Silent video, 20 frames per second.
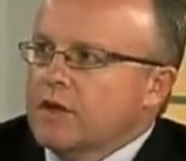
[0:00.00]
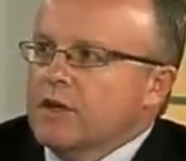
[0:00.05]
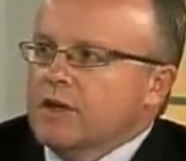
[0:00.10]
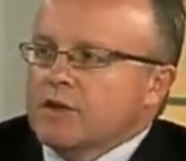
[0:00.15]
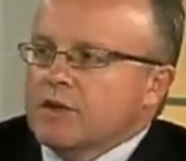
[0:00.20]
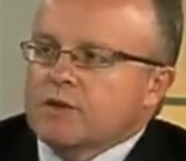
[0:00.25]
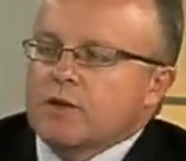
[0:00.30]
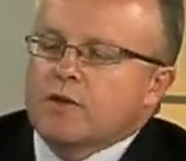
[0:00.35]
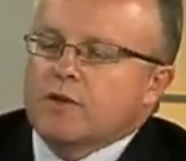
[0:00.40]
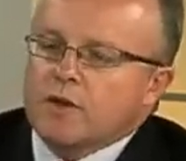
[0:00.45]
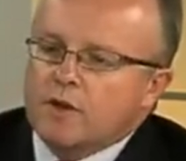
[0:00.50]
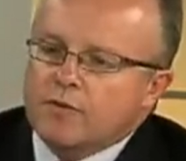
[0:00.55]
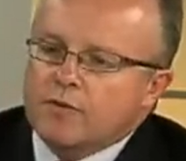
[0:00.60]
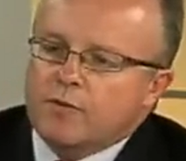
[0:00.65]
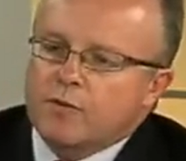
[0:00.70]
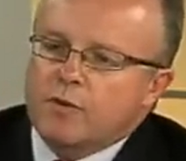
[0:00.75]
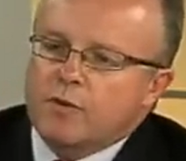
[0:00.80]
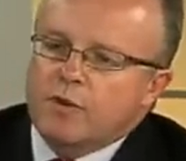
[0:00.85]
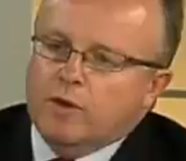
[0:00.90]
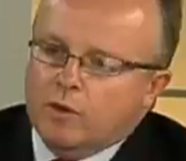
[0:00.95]
Yeah. So
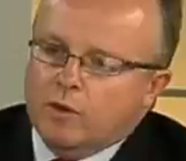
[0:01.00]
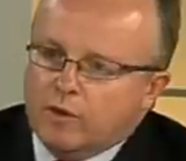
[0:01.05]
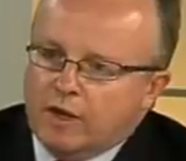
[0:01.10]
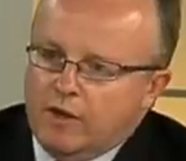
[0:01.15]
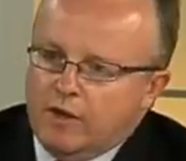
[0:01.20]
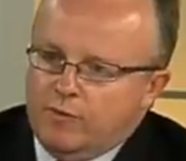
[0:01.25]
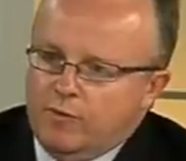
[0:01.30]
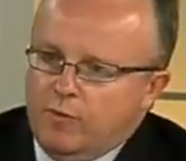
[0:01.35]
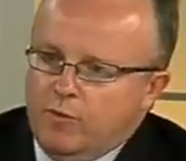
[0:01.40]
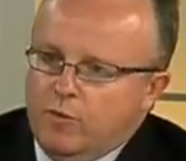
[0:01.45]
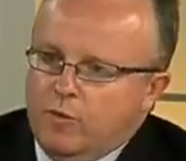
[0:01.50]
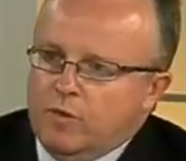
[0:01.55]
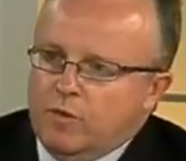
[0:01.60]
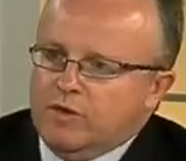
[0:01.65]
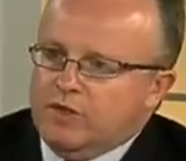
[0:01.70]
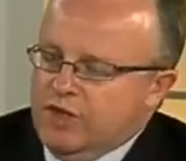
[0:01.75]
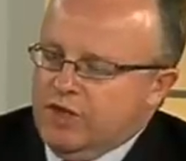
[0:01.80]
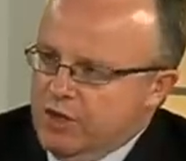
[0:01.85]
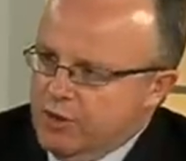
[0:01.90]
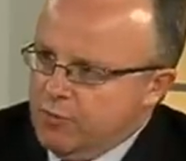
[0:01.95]
therefore you're looking for
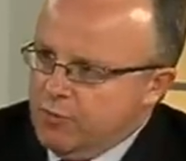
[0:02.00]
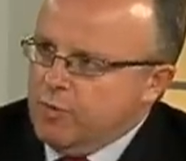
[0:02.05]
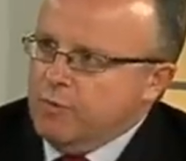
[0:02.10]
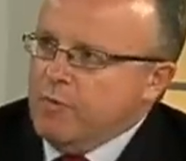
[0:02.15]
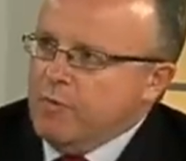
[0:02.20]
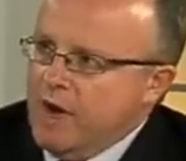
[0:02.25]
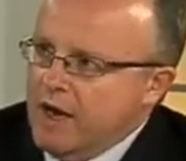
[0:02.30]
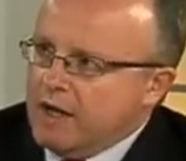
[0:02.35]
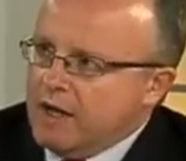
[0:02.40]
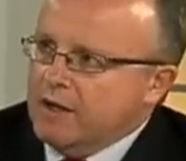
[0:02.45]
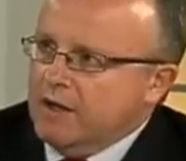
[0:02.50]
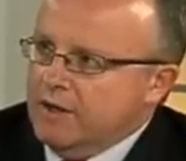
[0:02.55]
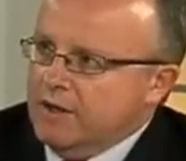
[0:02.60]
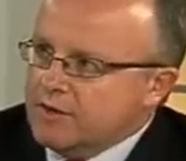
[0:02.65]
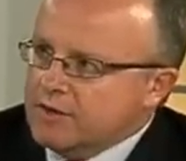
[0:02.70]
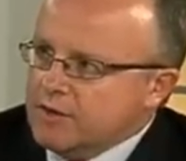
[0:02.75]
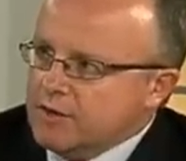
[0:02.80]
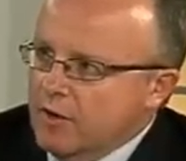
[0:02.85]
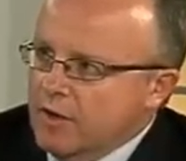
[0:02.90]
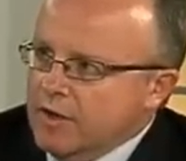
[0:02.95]
genuine market
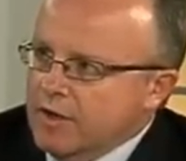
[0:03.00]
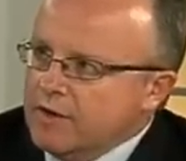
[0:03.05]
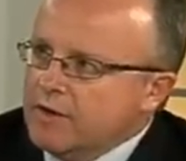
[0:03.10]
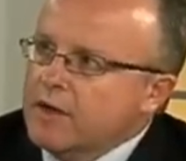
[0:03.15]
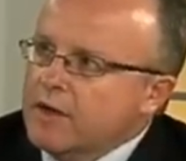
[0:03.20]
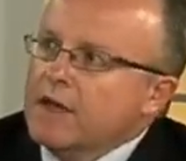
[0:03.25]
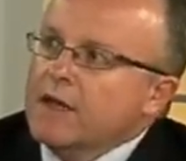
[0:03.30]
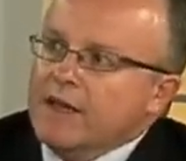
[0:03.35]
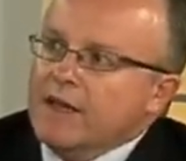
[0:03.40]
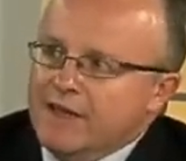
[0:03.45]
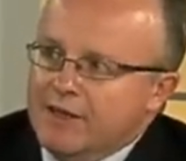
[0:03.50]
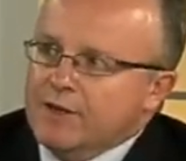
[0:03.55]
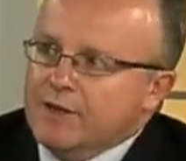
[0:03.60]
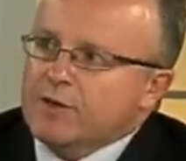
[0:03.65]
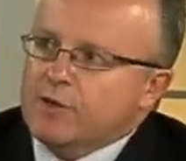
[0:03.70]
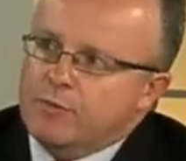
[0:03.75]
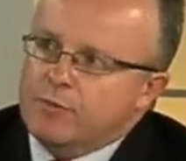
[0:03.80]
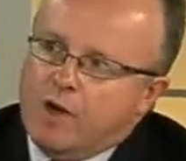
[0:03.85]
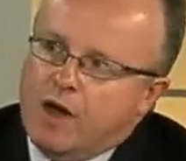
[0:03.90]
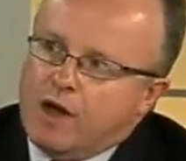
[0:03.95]
insight
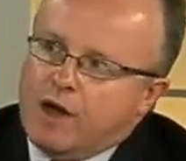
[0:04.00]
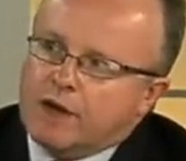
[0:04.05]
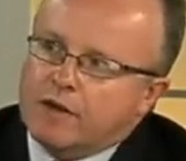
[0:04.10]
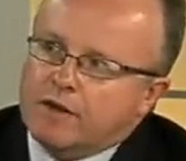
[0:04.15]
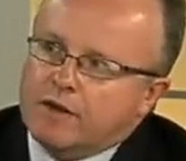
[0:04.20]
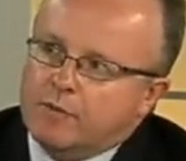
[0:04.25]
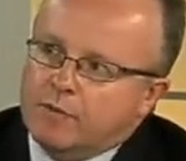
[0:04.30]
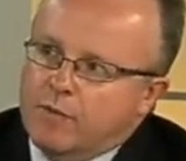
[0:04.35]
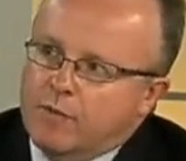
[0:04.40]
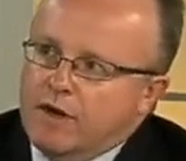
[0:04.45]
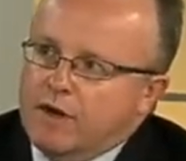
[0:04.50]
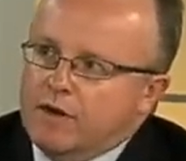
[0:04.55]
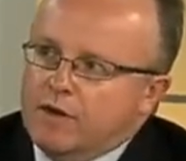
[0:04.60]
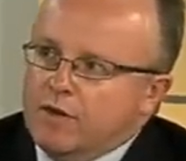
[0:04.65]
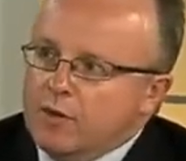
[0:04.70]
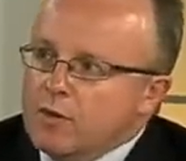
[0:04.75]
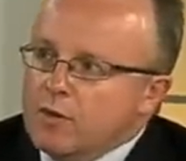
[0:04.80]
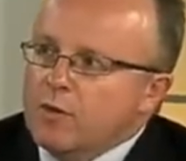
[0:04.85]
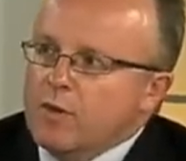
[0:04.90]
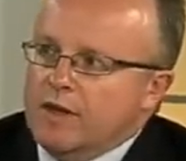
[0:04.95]
into the market and where
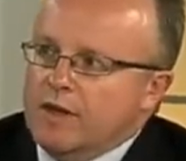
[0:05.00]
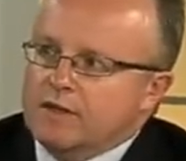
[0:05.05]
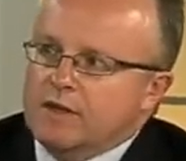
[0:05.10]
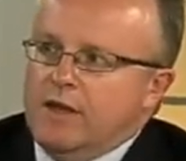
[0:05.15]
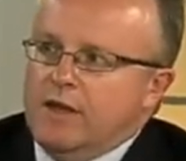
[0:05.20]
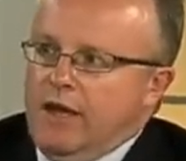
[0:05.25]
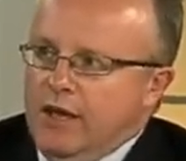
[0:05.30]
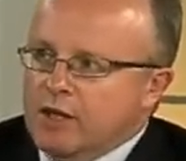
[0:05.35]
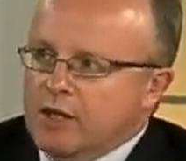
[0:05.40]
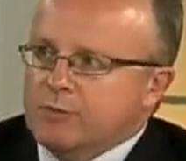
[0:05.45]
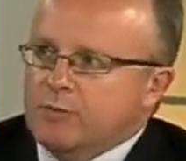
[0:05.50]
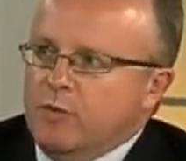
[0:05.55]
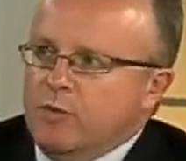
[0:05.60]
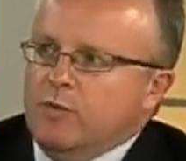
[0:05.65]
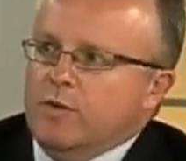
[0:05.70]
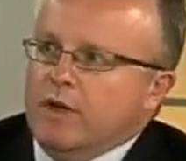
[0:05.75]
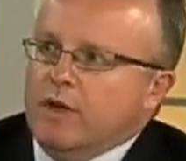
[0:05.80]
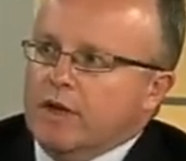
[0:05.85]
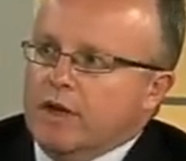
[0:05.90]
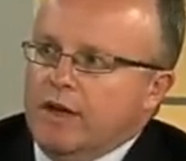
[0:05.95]
you as an
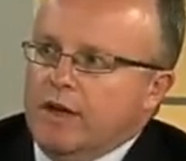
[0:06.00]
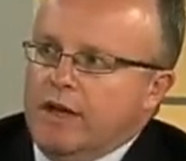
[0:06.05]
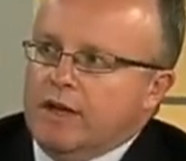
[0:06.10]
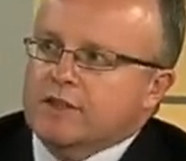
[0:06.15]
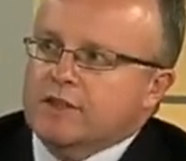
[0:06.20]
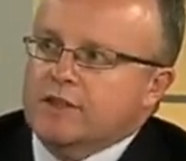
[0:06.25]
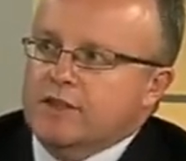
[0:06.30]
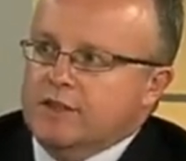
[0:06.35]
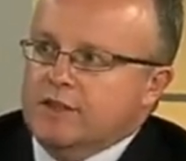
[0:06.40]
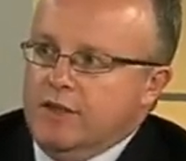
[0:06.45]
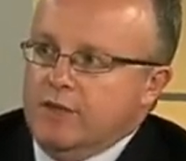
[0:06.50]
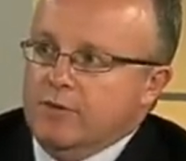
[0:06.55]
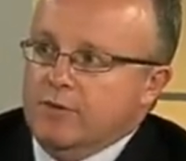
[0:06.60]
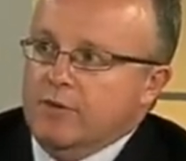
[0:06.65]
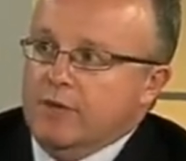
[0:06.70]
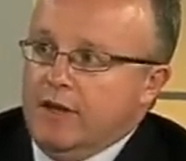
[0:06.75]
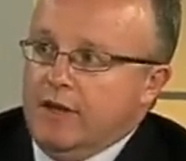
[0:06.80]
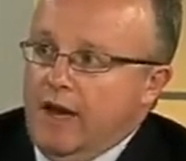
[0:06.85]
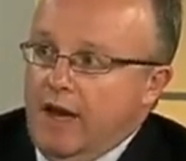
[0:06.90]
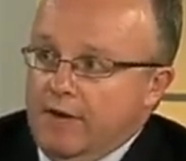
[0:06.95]
exporter can actually
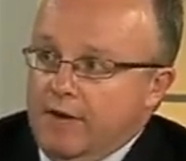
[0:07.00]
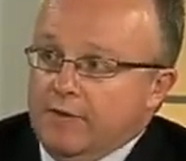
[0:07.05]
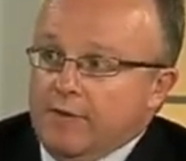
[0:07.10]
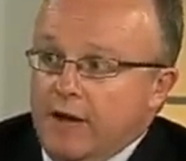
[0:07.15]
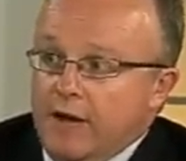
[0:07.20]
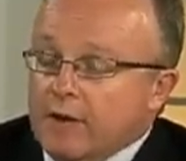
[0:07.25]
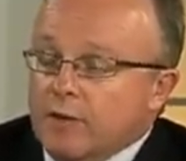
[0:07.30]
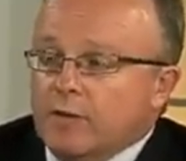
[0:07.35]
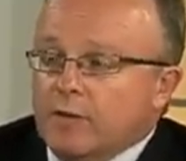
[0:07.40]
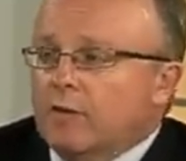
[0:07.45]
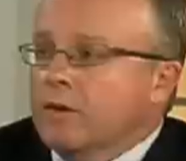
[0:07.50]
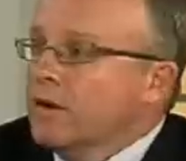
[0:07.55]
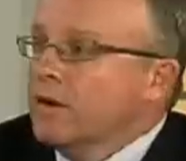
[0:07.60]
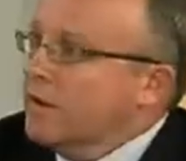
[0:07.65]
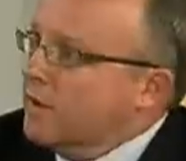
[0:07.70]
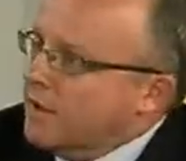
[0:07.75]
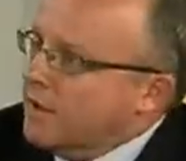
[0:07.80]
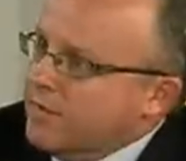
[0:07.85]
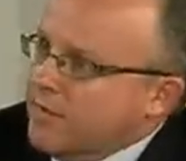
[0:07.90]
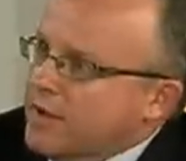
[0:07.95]
genuinely add value.
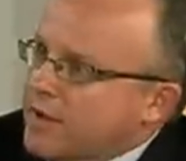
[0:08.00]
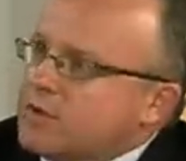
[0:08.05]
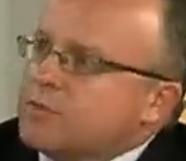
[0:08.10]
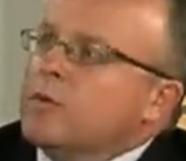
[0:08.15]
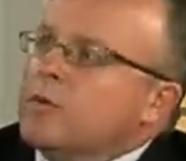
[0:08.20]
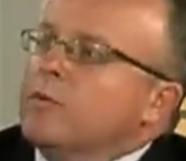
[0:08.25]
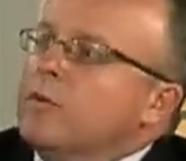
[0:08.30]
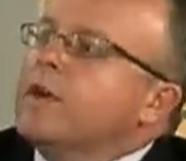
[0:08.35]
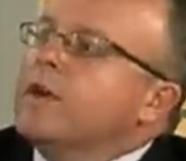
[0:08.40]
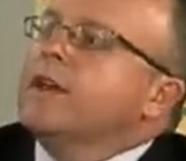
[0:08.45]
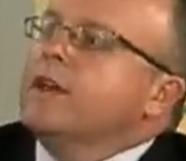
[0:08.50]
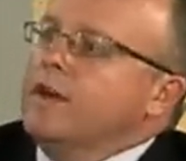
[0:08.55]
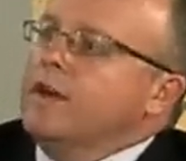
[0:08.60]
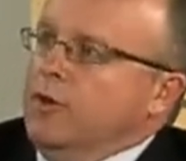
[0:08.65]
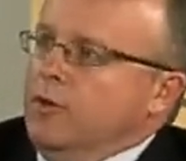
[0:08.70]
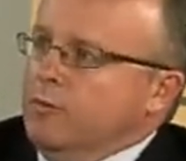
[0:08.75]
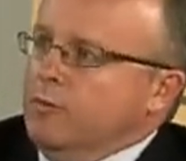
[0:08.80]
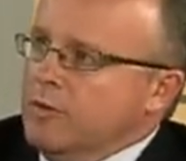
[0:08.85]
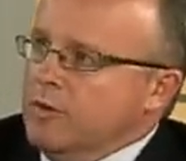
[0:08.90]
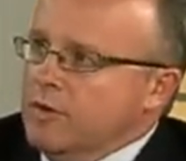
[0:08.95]
Mm. And that's where we can
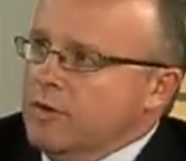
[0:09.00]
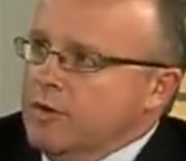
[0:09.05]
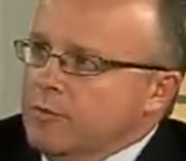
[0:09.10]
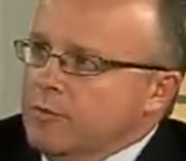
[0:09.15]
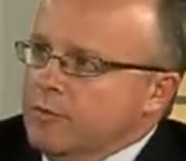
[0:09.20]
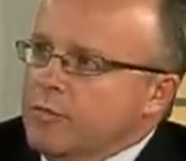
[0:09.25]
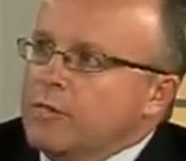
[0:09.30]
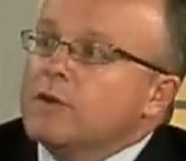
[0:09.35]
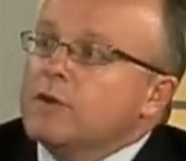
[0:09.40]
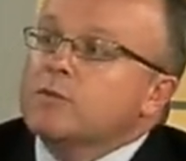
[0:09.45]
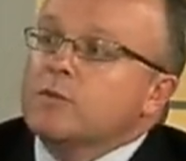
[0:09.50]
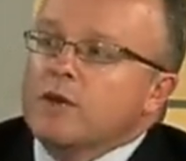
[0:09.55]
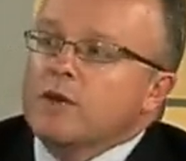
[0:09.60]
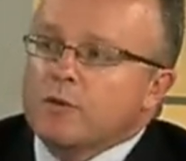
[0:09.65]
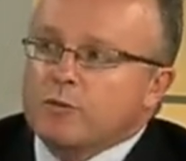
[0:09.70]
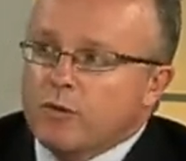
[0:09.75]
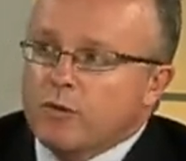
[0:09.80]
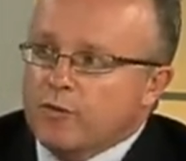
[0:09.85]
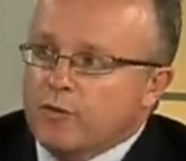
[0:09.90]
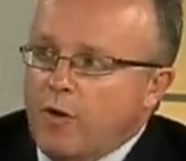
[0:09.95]
help, because we
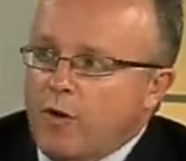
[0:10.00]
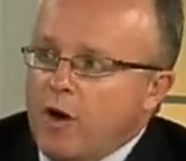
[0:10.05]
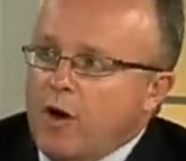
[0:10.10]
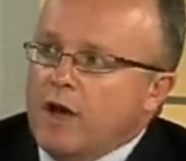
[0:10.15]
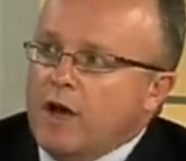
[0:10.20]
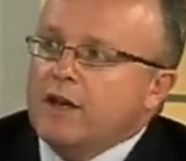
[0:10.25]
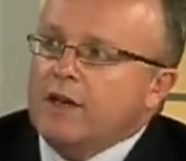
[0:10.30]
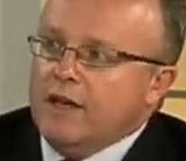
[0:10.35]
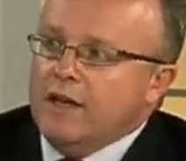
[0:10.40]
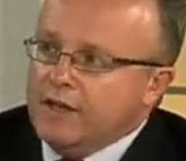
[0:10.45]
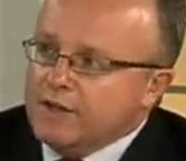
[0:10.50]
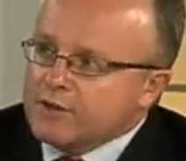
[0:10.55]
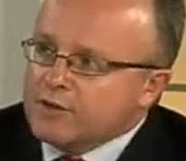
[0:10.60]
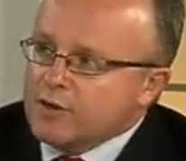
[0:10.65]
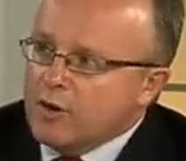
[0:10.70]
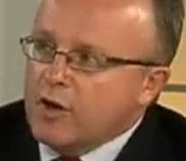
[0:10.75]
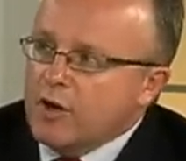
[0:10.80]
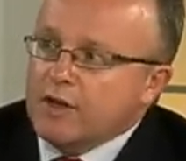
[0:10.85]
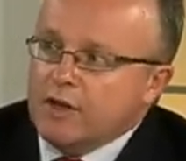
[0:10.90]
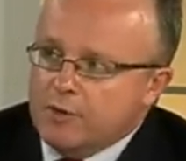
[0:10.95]
can provide
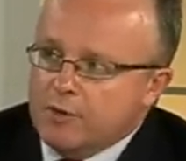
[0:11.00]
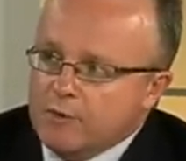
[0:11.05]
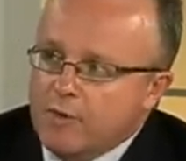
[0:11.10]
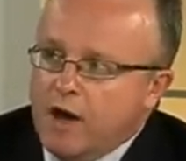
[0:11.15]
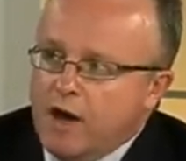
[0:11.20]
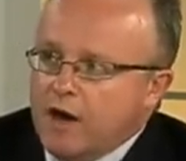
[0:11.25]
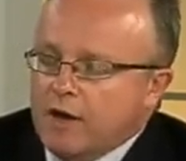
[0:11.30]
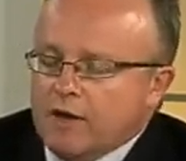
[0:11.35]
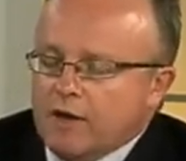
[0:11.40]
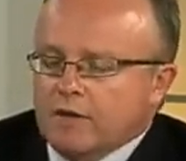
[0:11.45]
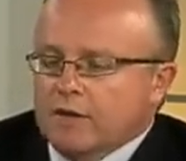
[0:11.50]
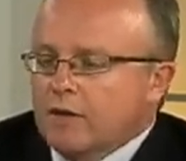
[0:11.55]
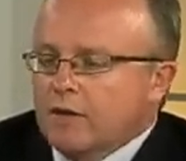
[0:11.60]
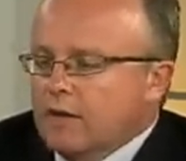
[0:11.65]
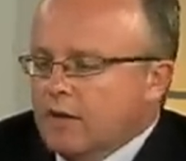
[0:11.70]
insight in market.